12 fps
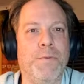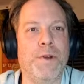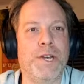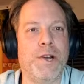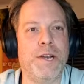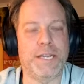
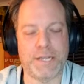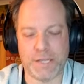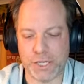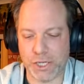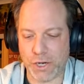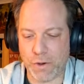returning to
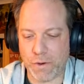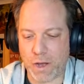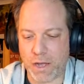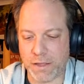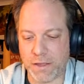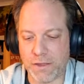the show
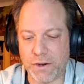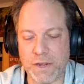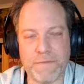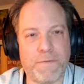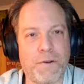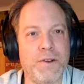on the
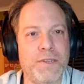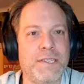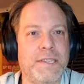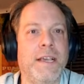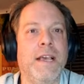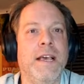
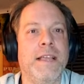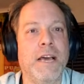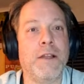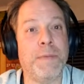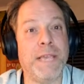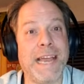31st.
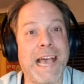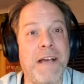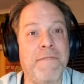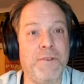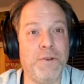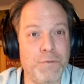That'll be an
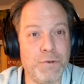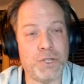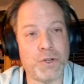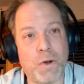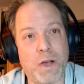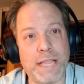afternoon
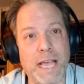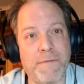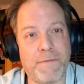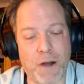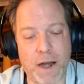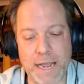show on that
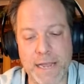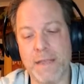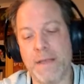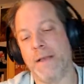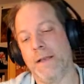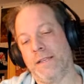Friday.
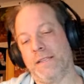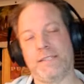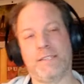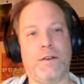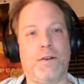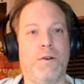
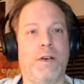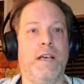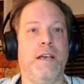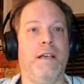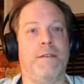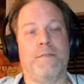
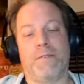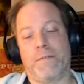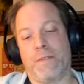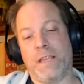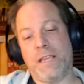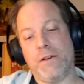So
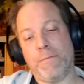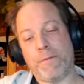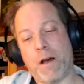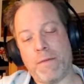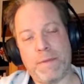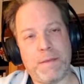he'll
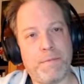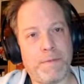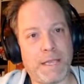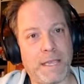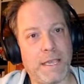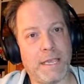probably
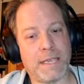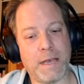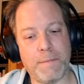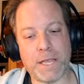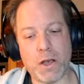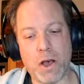be
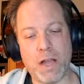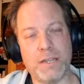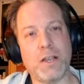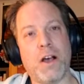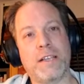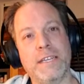coming on
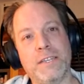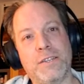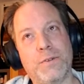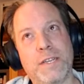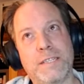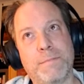talking
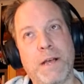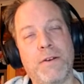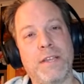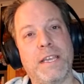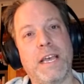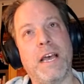to us
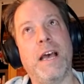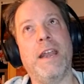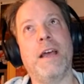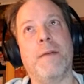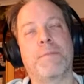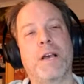about
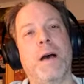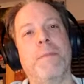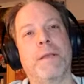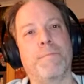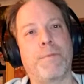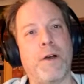an
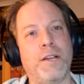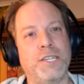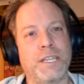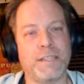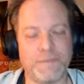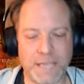upcoming
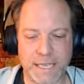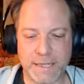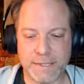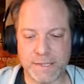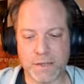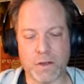project of
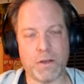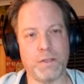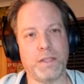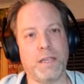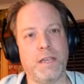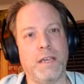his called,